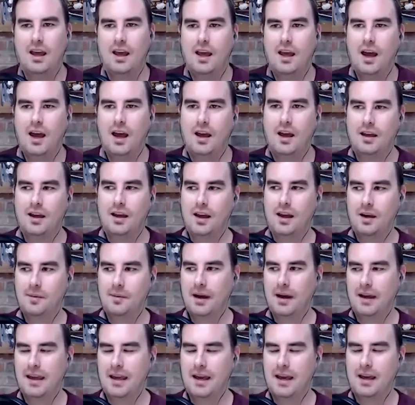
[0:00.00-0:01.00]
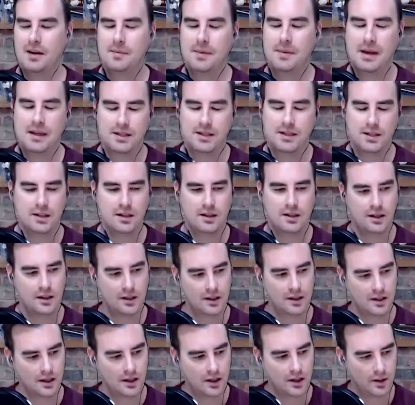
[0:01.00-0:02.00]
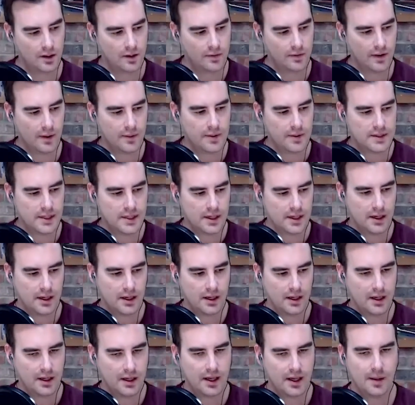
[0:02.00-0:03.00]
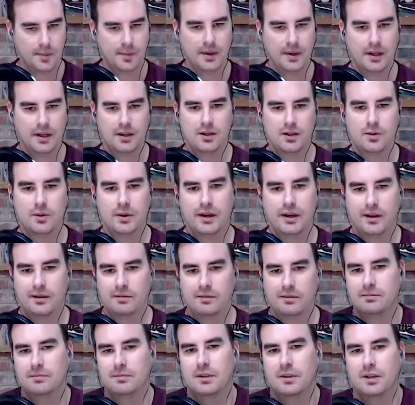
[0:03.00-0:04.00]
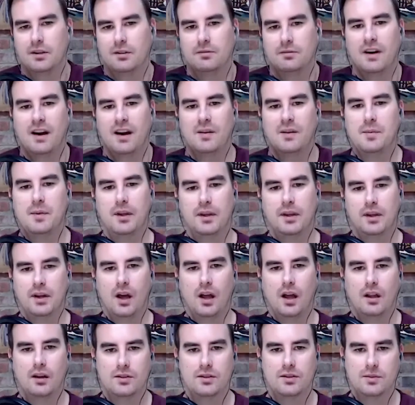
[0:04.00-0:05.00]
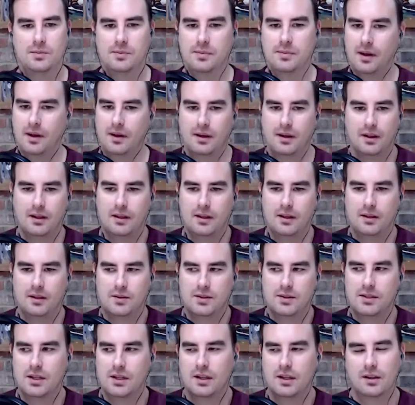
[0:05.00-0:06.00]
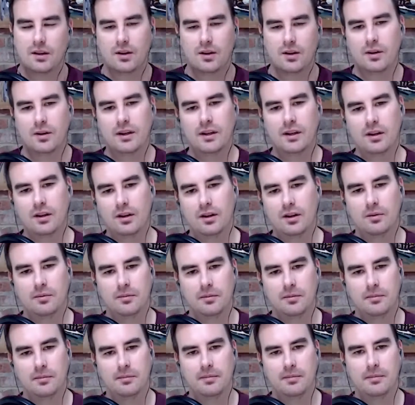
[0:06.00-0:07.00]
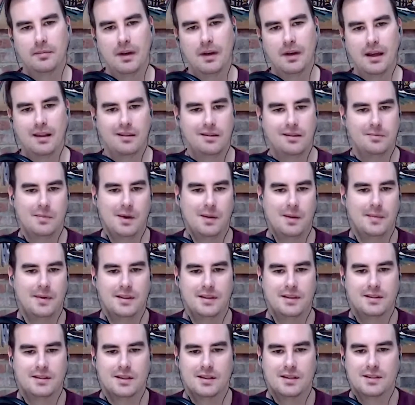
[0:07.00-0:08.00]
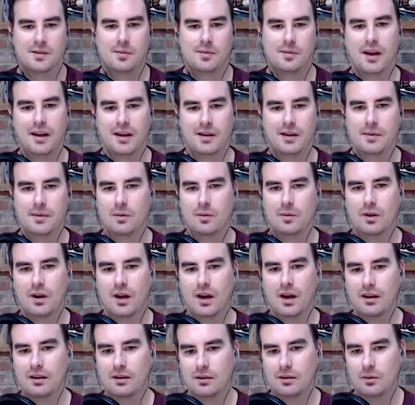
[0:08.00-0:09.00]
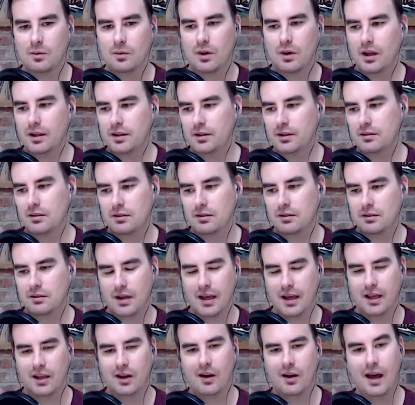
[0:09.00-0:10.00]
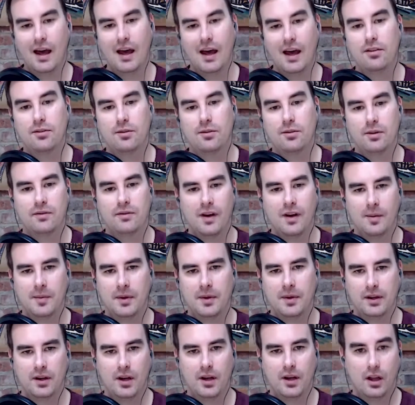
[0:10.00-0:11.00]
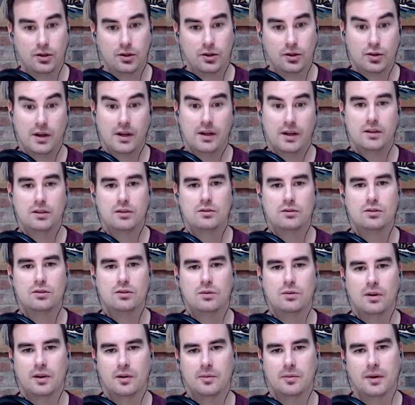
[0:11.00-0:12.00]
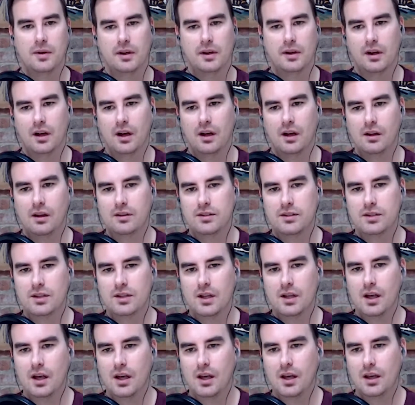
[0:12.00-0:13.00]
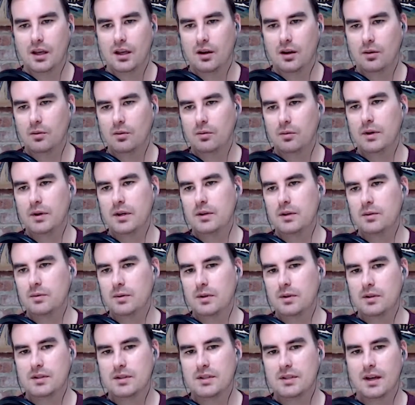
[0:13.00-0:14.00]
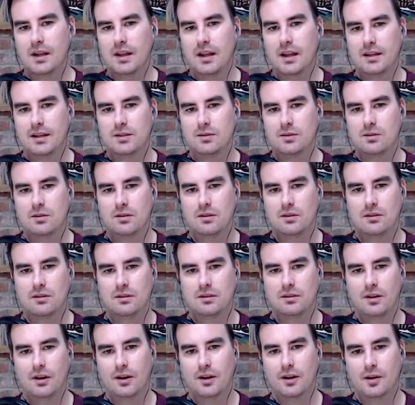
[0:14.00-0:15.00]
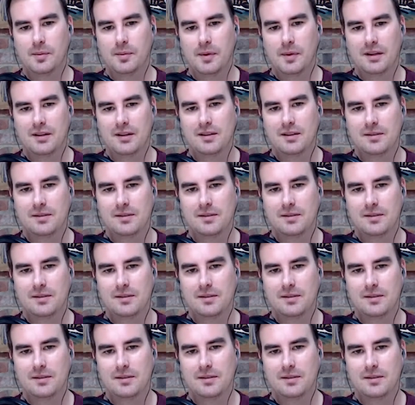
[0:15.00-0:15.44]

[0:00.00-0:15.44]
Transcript: I, I'm, I can not imagine you know if i was a, a company doing you know five million dollars uh, you know sitting there going you know maybe this doesn't apply to me we're not we're not you know at 35 million dollars trying to do 200 million dollars you know what do you what do you say to that sort of argument